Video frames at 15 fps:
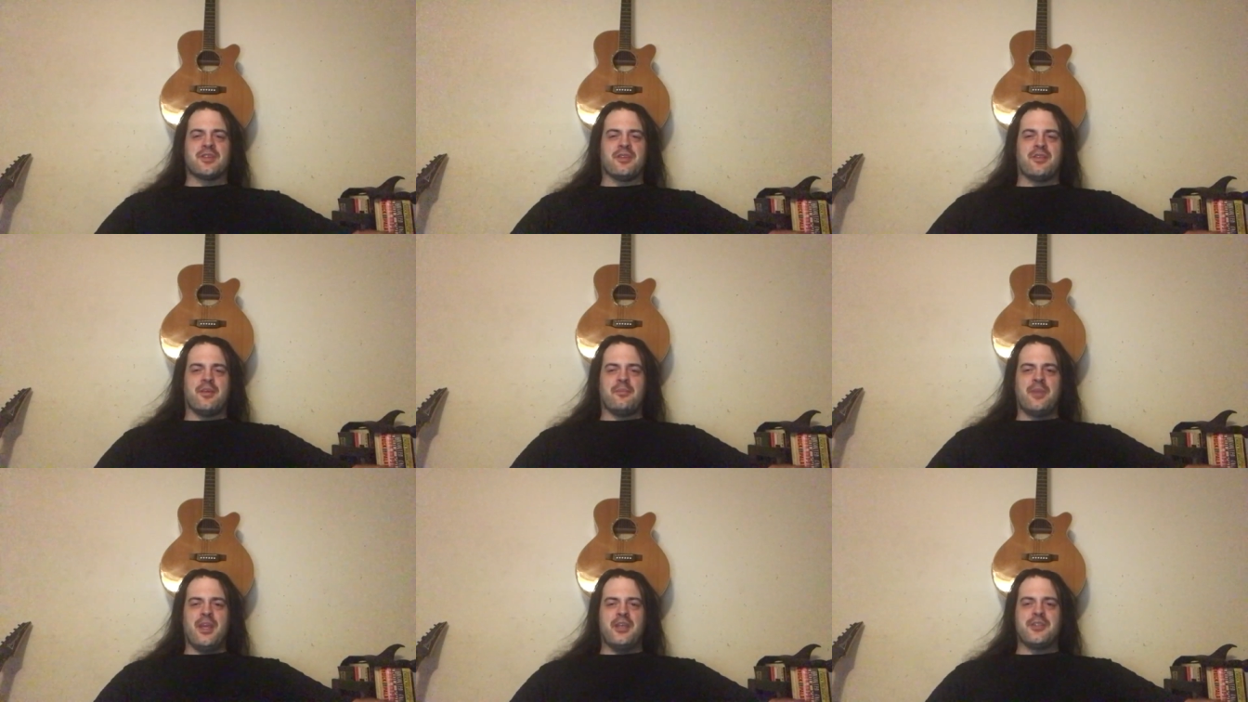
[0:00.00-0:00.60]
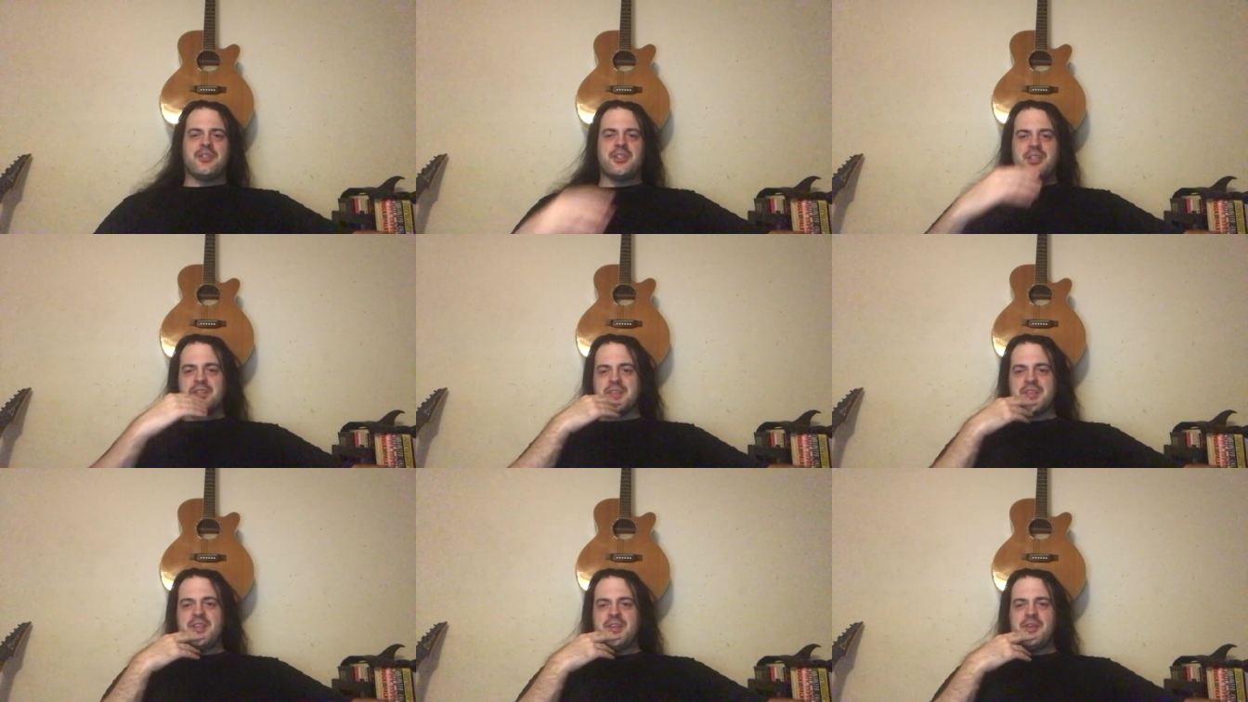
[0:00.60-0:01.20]
I thought, man, she
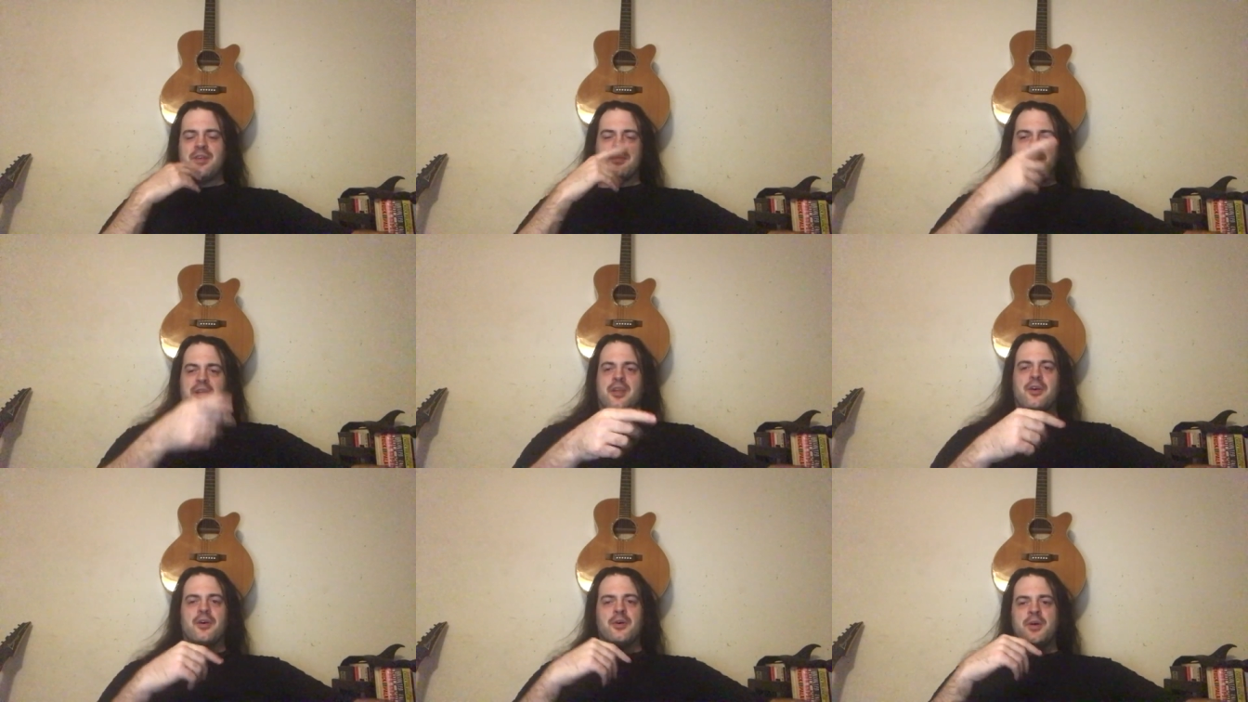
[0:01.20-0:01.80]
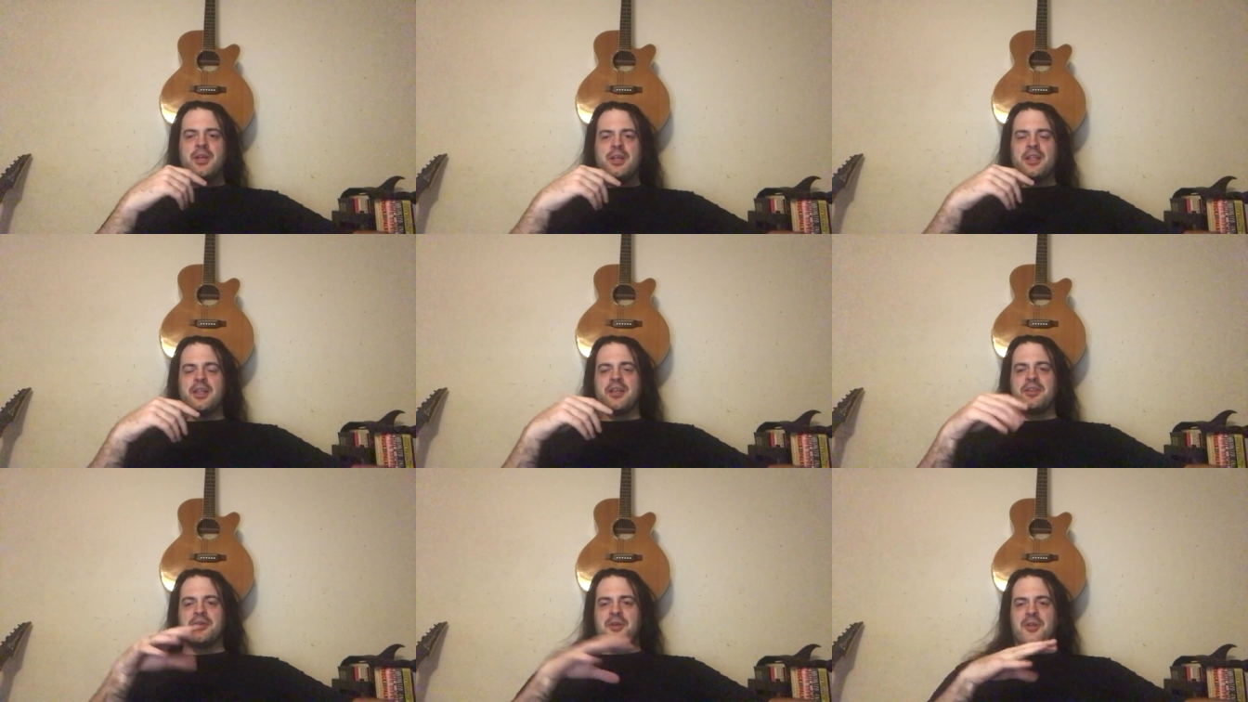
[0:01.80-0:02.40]
is cute. I'm gonna go
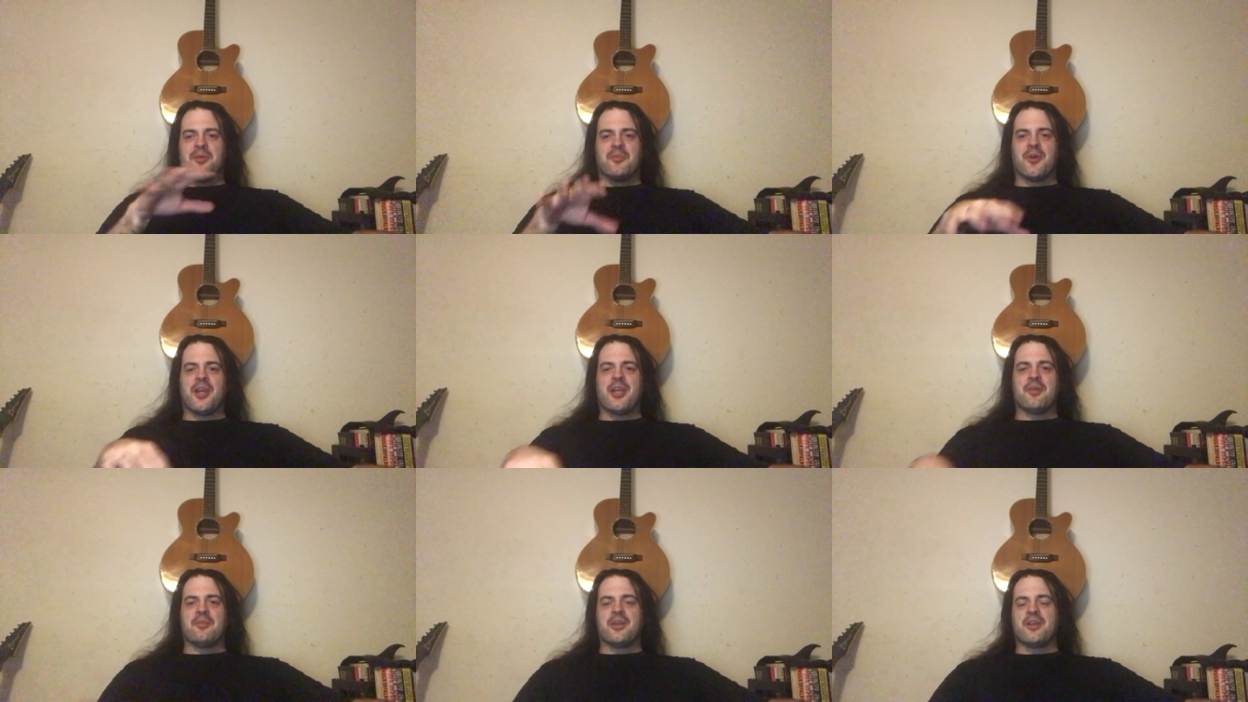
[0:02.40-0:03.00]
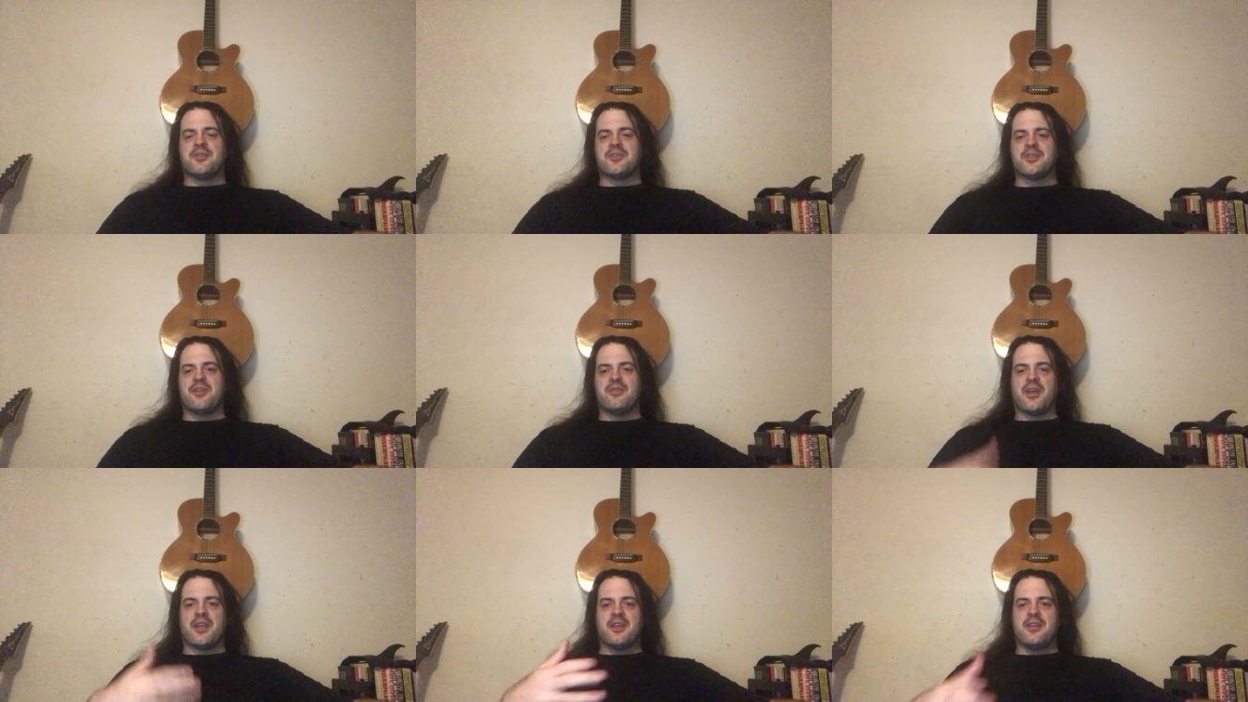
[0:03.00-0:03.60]
like during the break. I'm gonna go see if
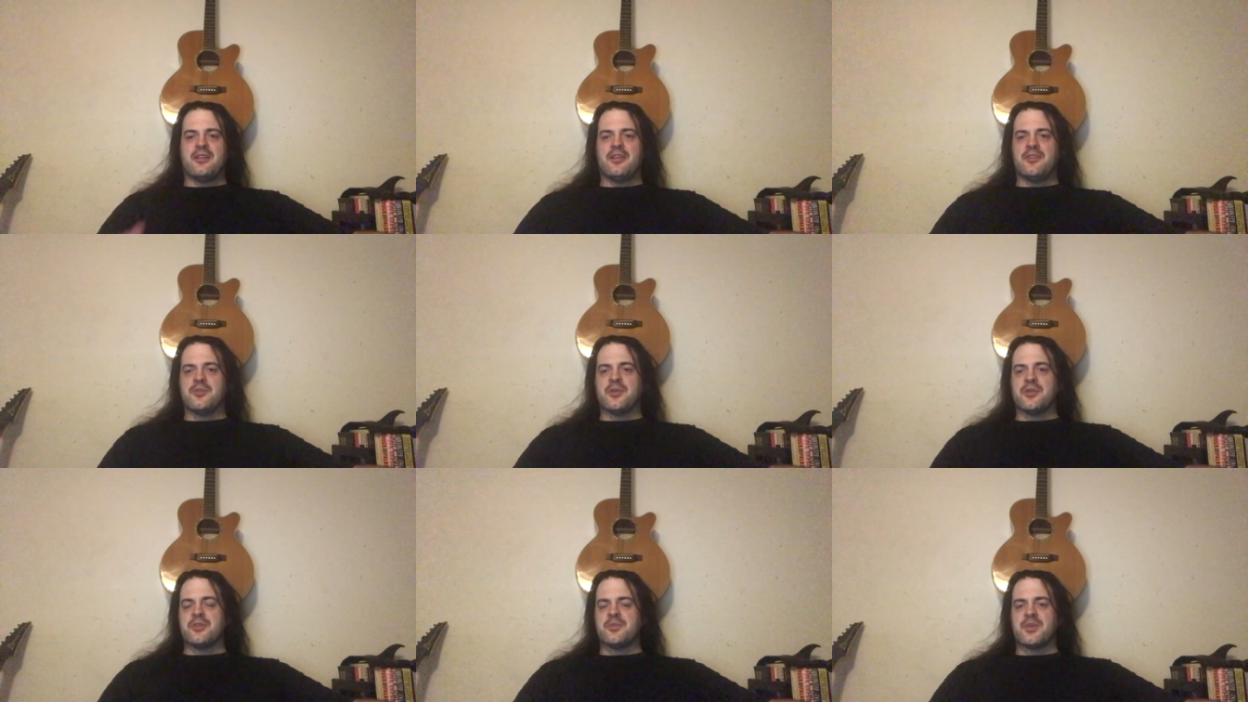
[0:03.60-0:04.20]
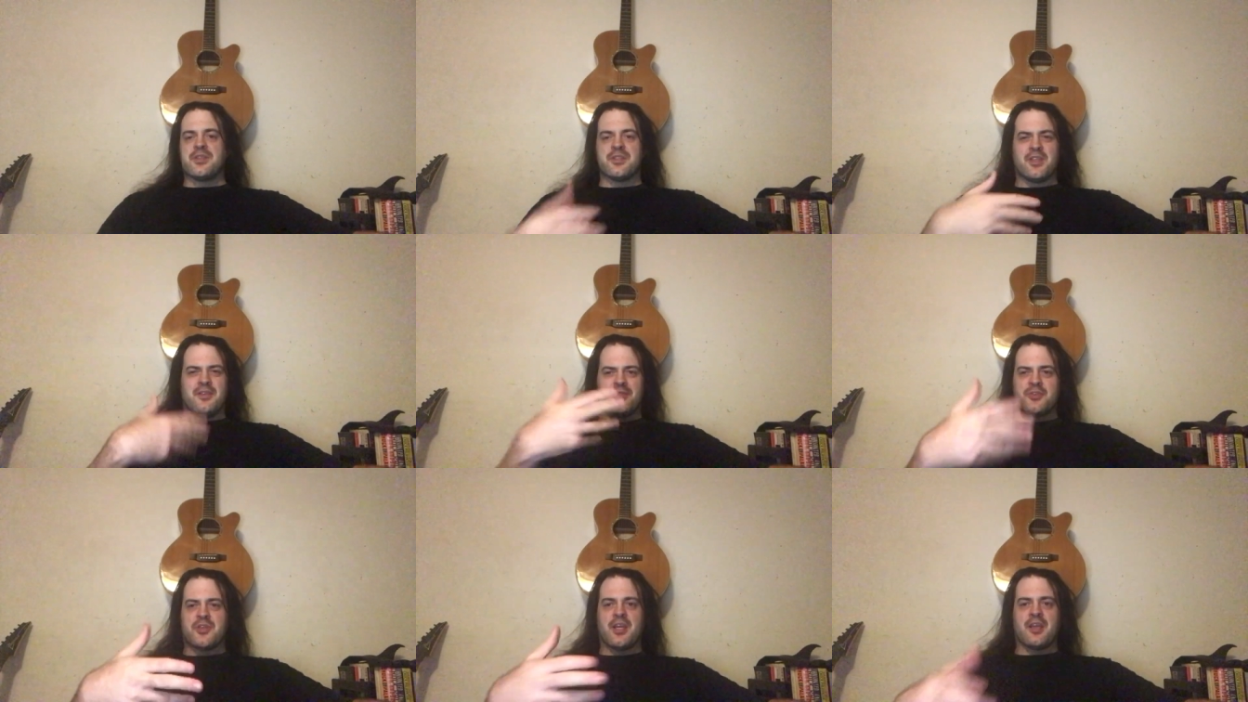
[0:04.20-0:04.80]
I can introduce myself,
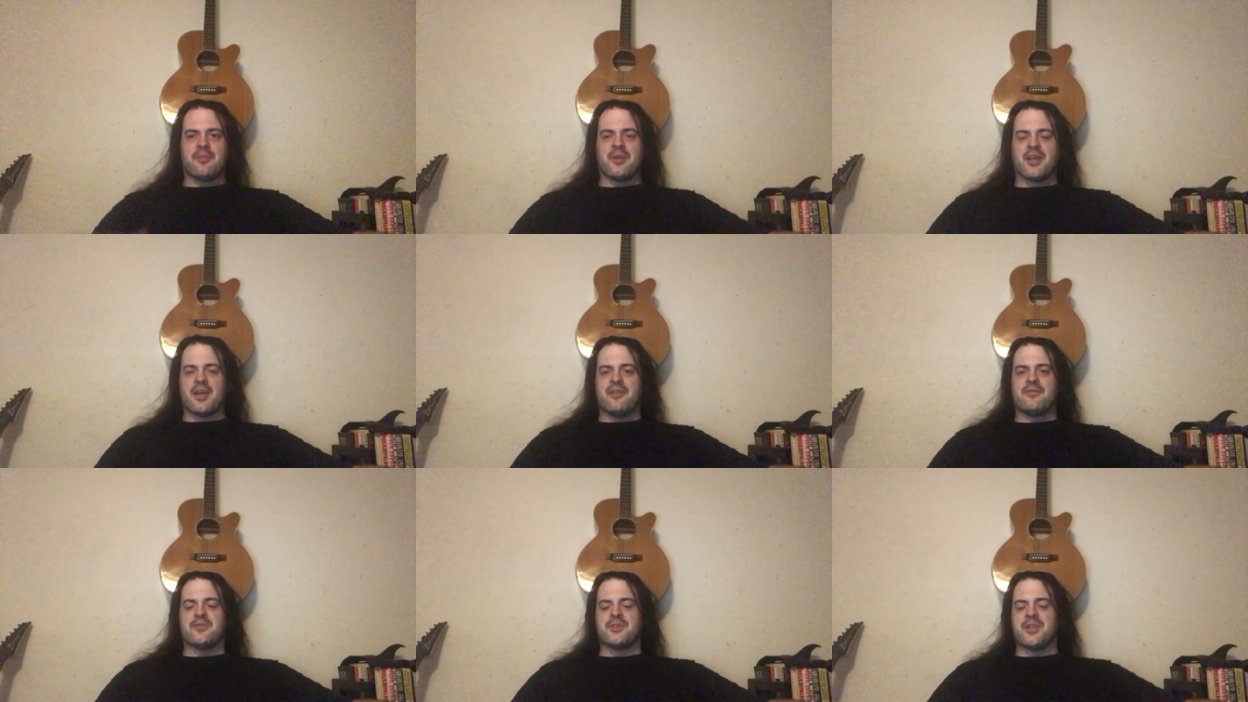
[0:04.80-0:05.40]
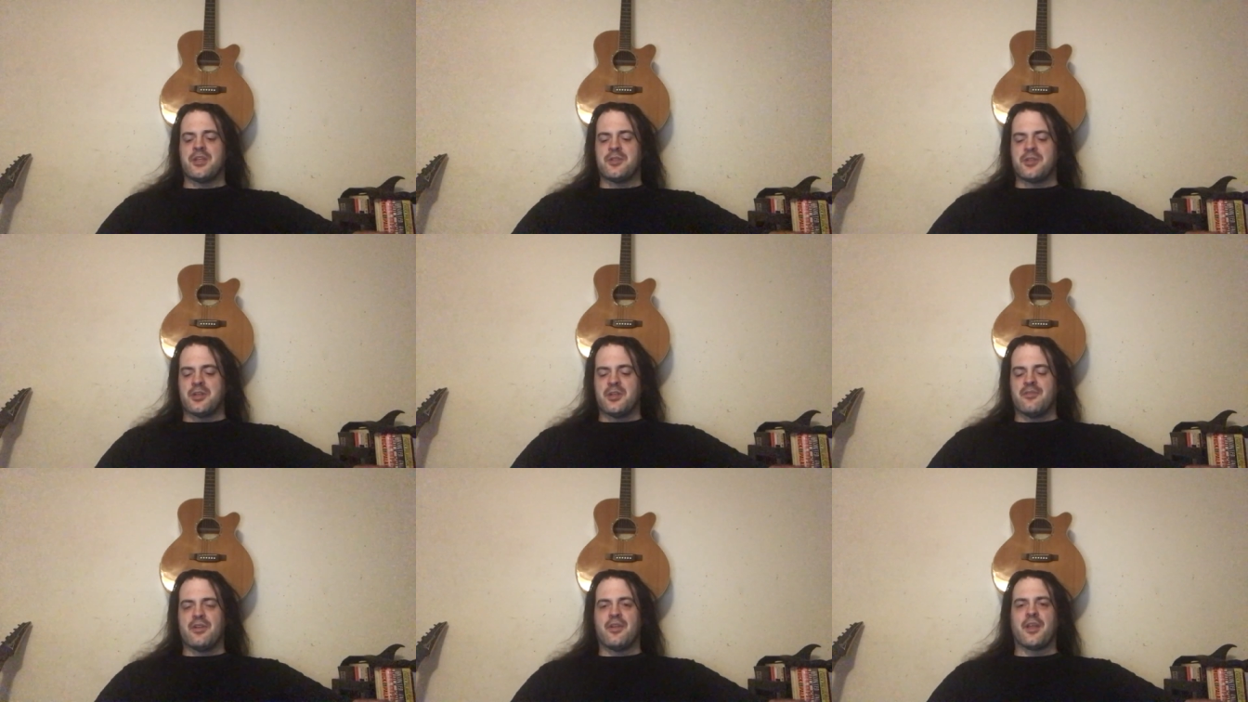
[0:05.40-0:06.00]
strike up a conversation, and
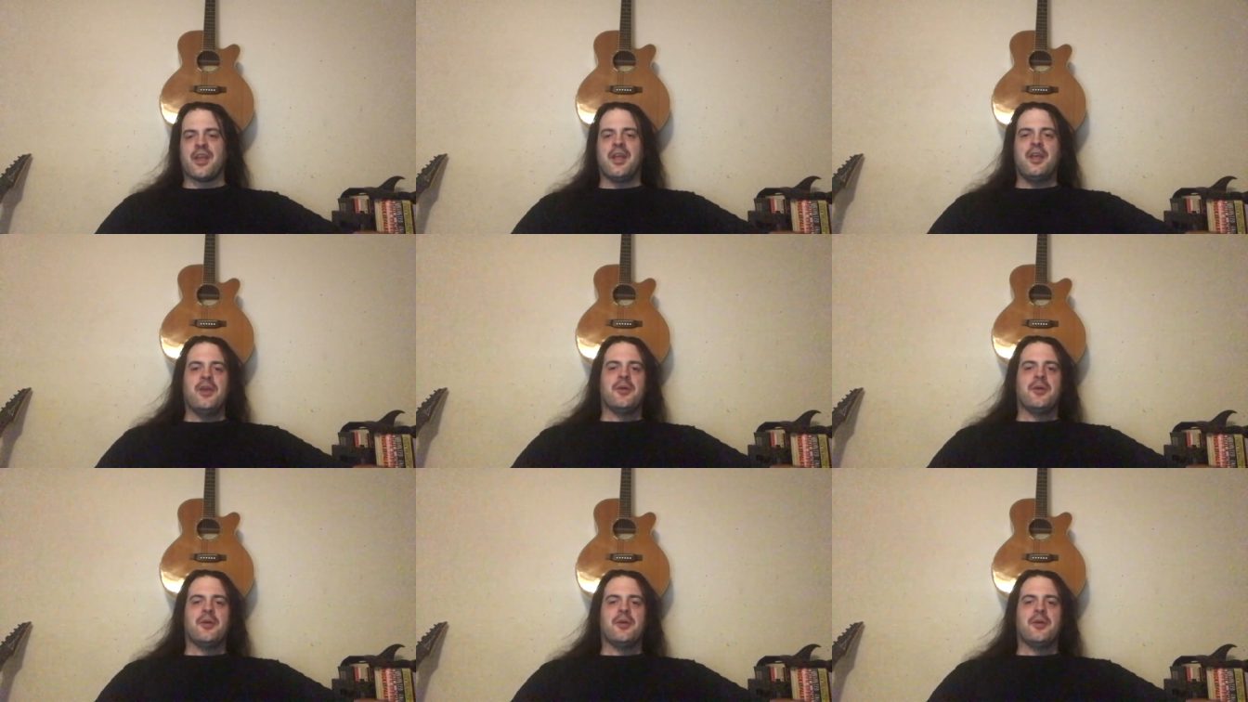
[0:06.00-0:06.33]
everything.